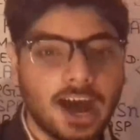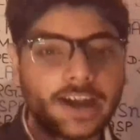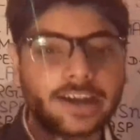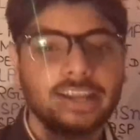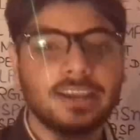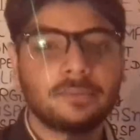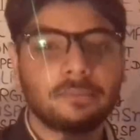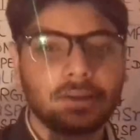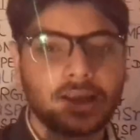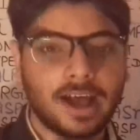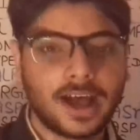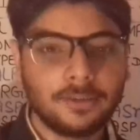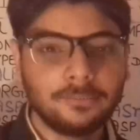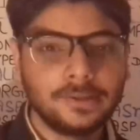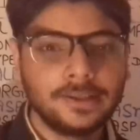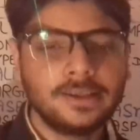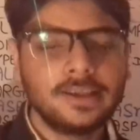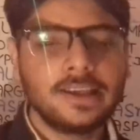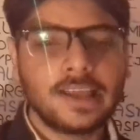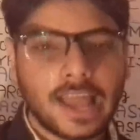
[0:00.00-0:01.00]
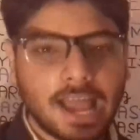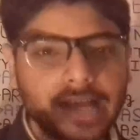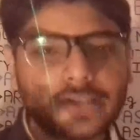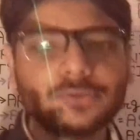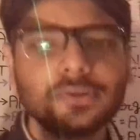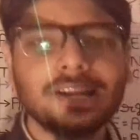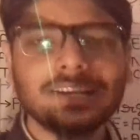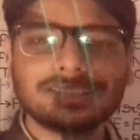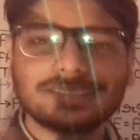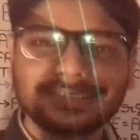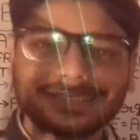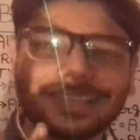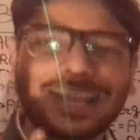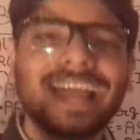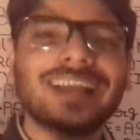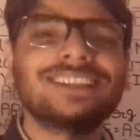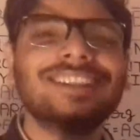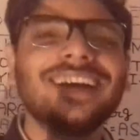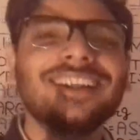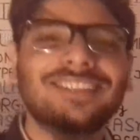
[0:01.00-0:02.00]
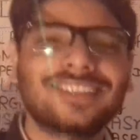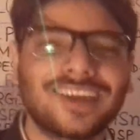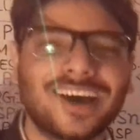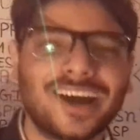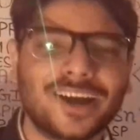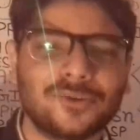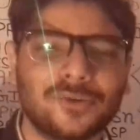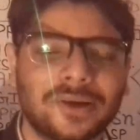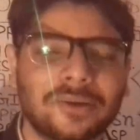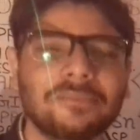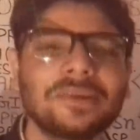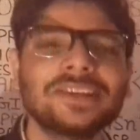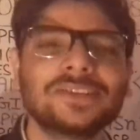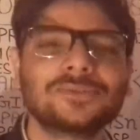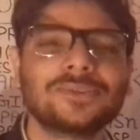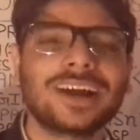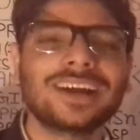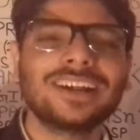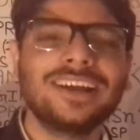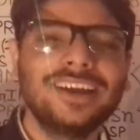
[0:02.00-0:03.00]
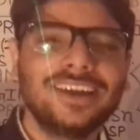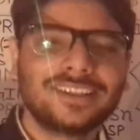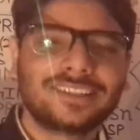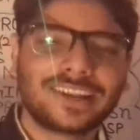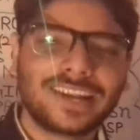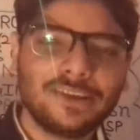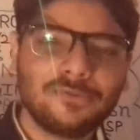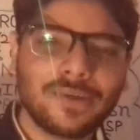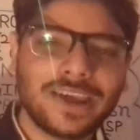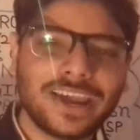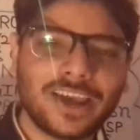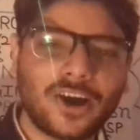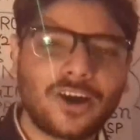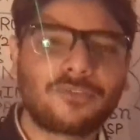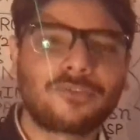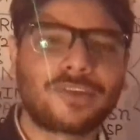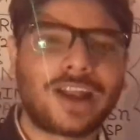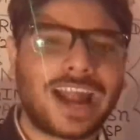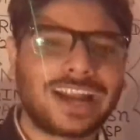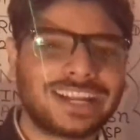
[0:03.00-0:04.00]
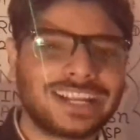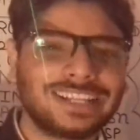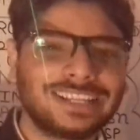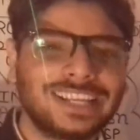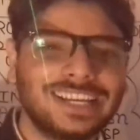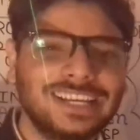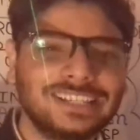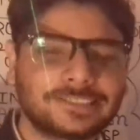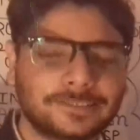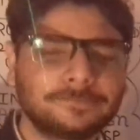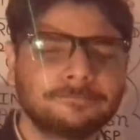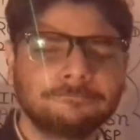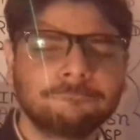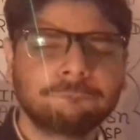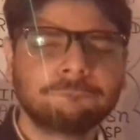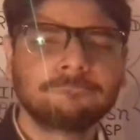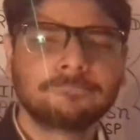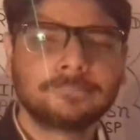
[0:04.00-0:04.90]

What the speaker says: RAM, as well as like the third one. Means what? Three way of writing these